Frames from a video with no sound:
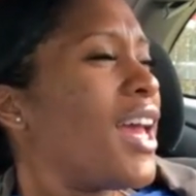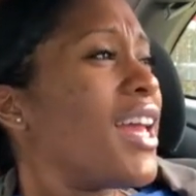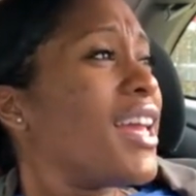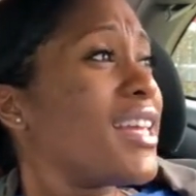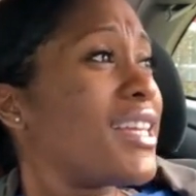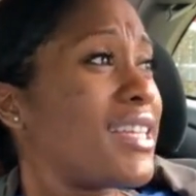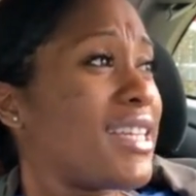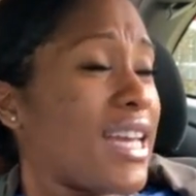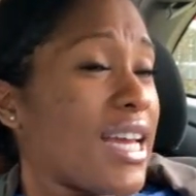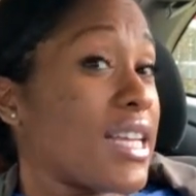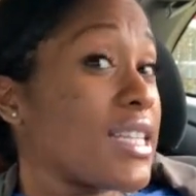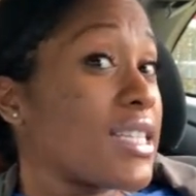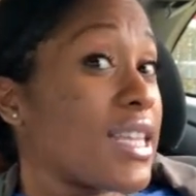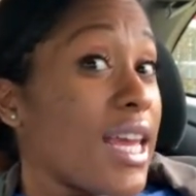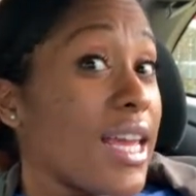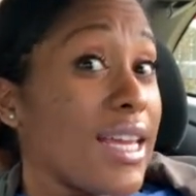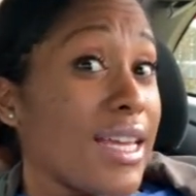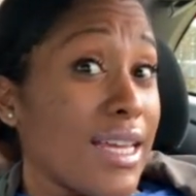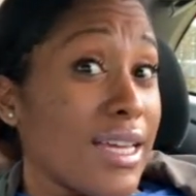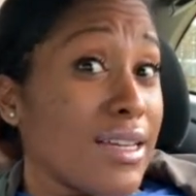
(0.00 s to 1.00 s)
yes,
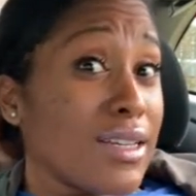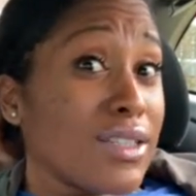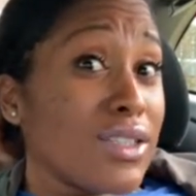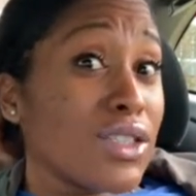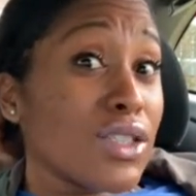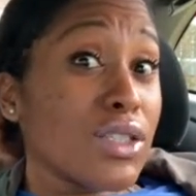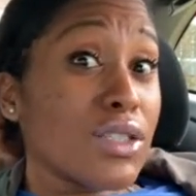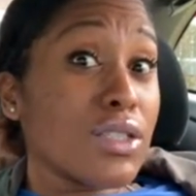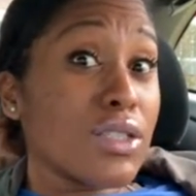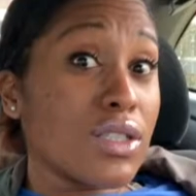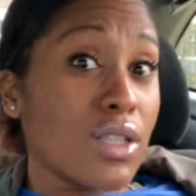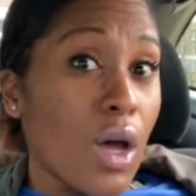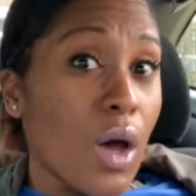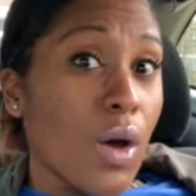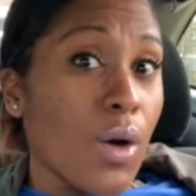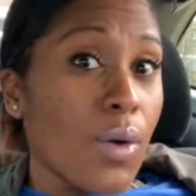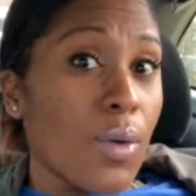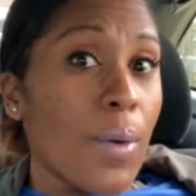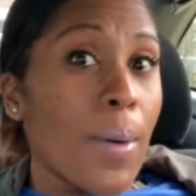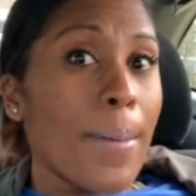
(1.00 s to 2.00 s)
they itch
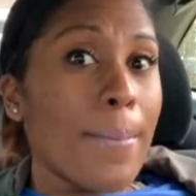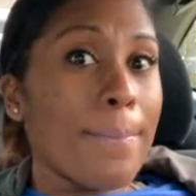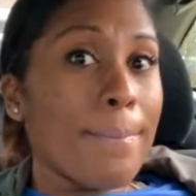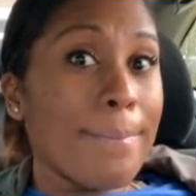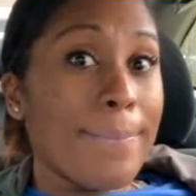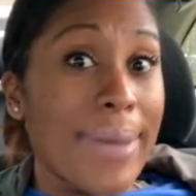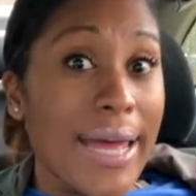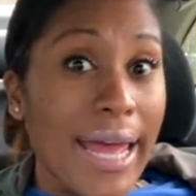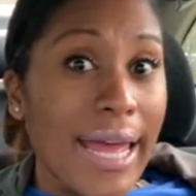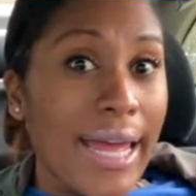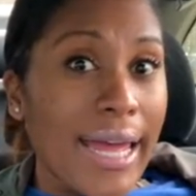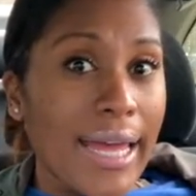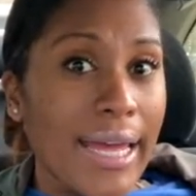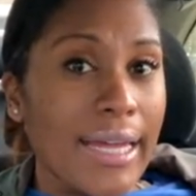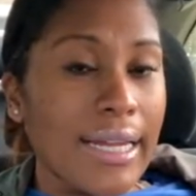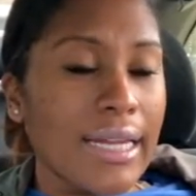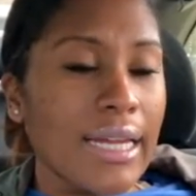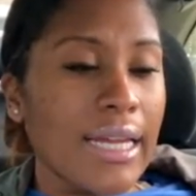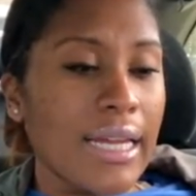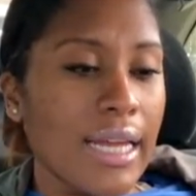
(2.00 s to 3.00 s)
so
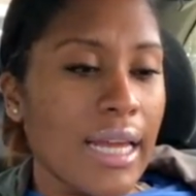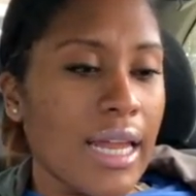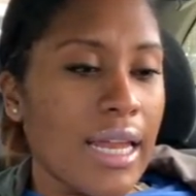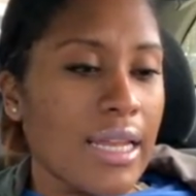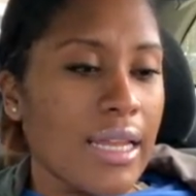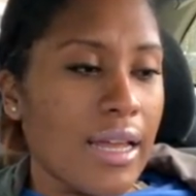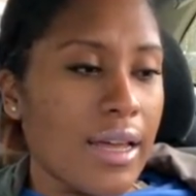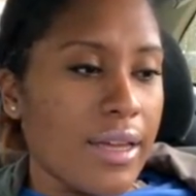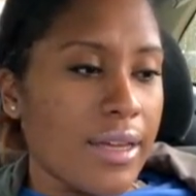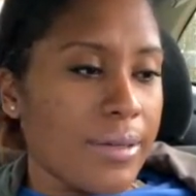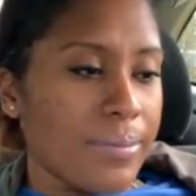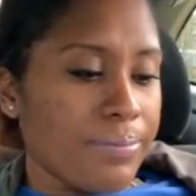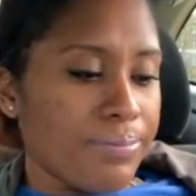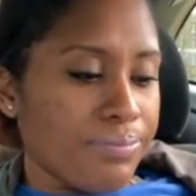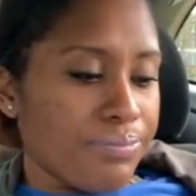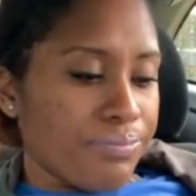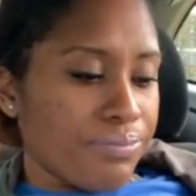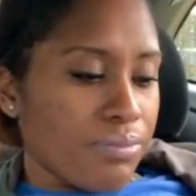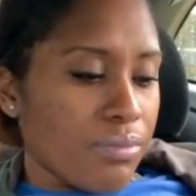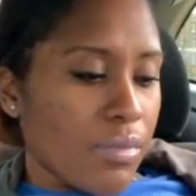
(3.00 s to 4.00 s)
bad, and like
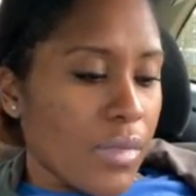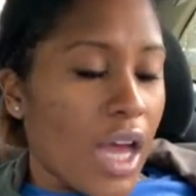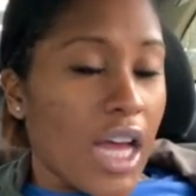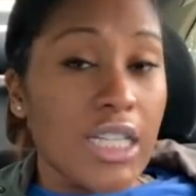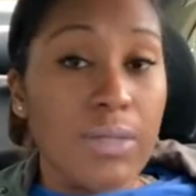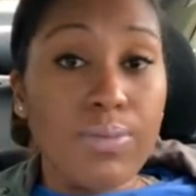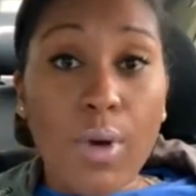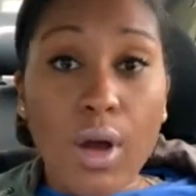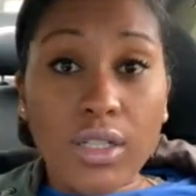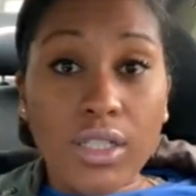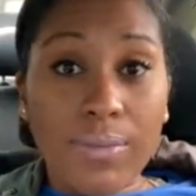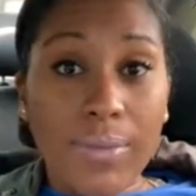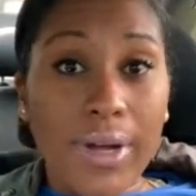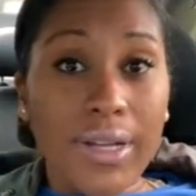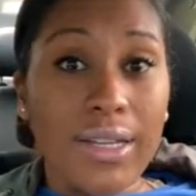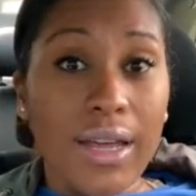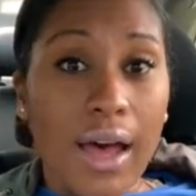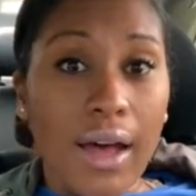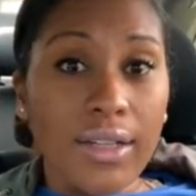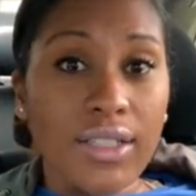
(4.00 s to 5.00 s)
I spoke to my
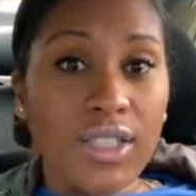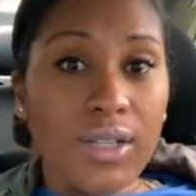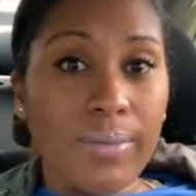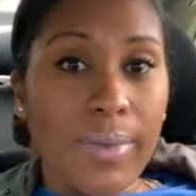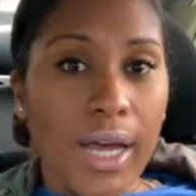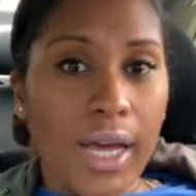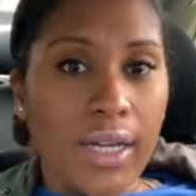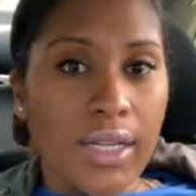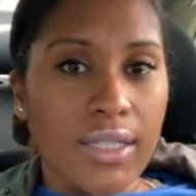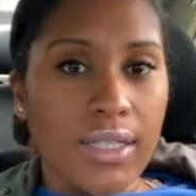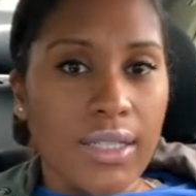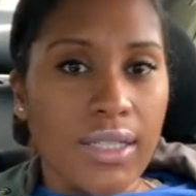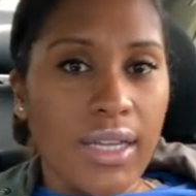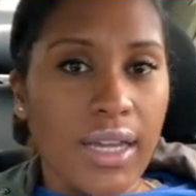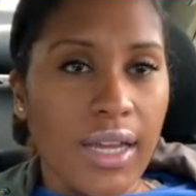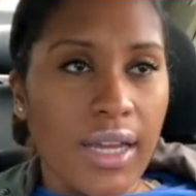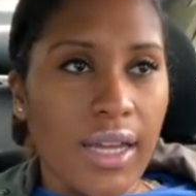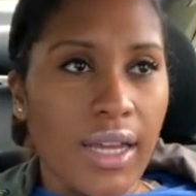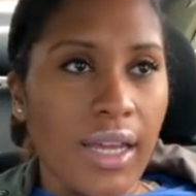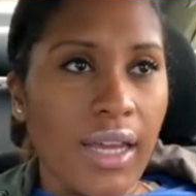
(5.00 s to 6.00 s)
doctor about it
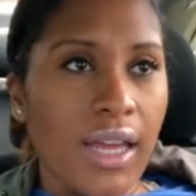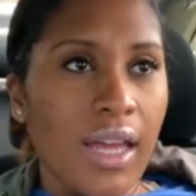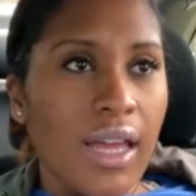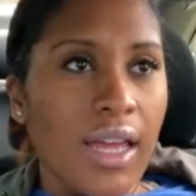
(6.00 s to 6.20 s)
today.